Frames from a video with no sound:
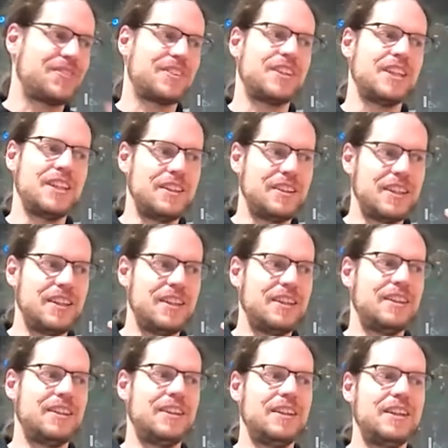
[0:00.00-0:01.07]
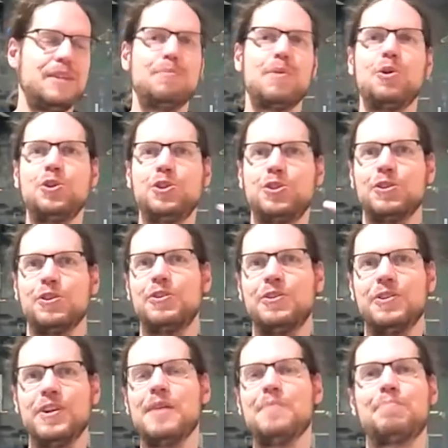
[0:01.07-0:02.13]
the, the, the,
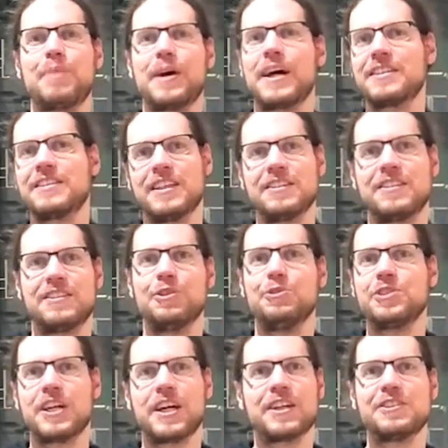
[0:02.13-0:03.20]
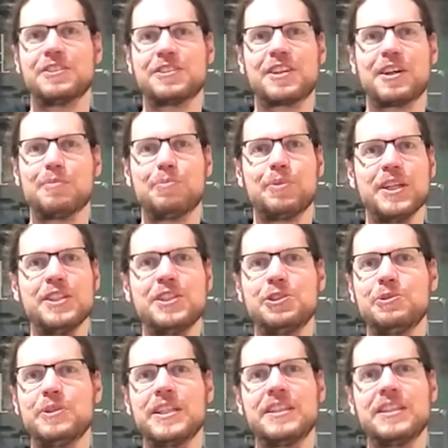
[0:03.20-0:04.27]
emotional impact that those actors can bring
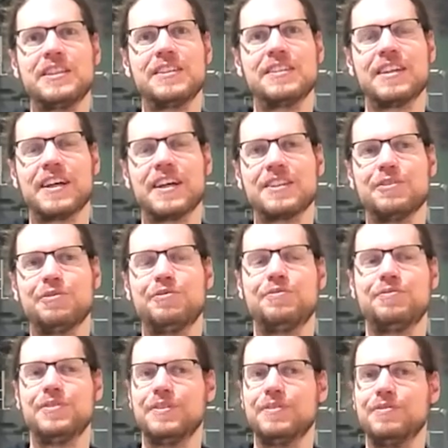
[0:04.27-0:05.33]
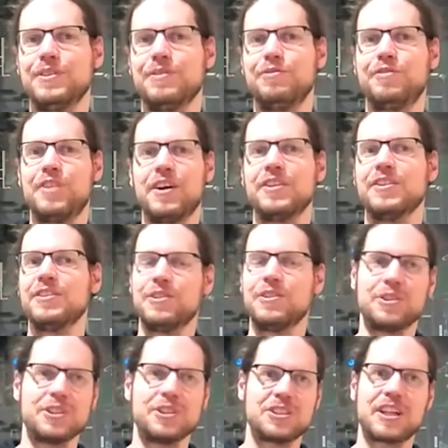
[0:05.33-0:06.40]
to it, like the, the, the, fun
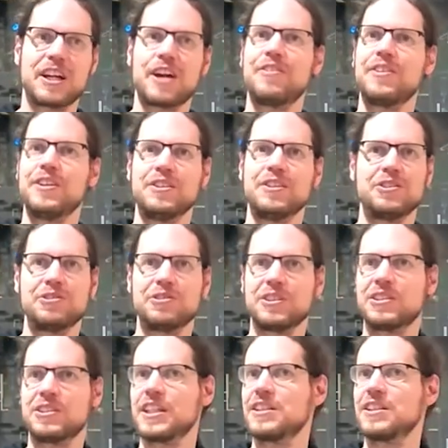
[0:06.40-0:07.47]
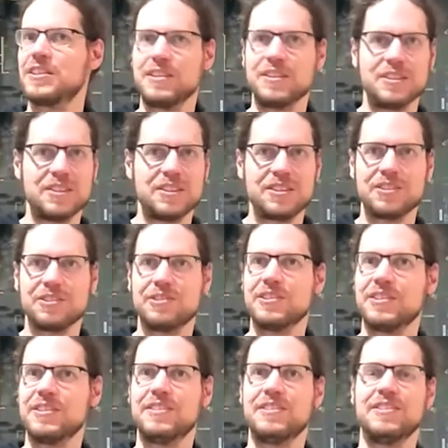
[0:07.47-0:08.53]
or the scariness or the sexiness or
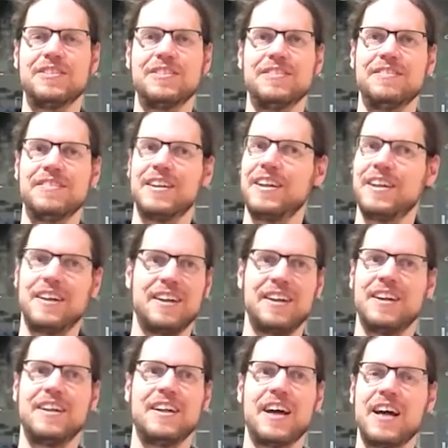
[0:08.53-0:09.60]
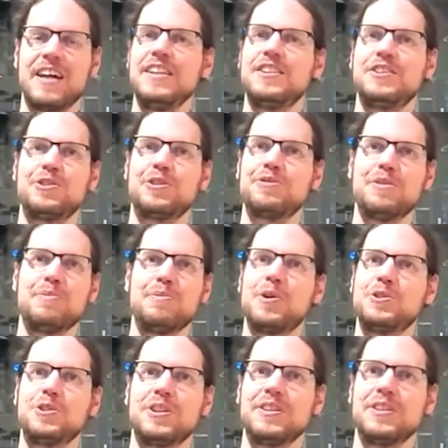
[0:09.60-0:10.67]
the yeah, any sort of
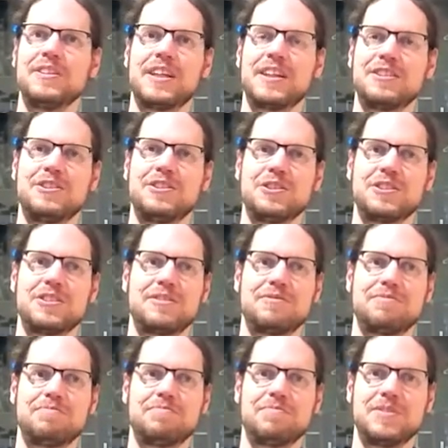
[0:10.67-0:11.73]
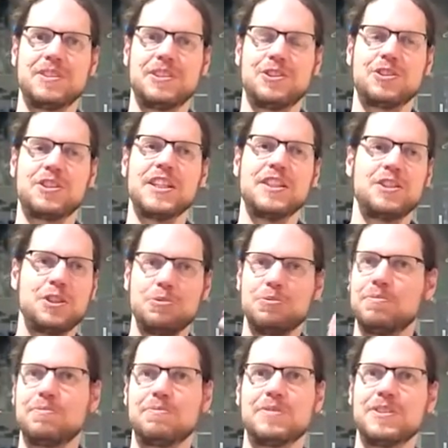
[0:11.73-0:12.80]
emotion that just just hits you.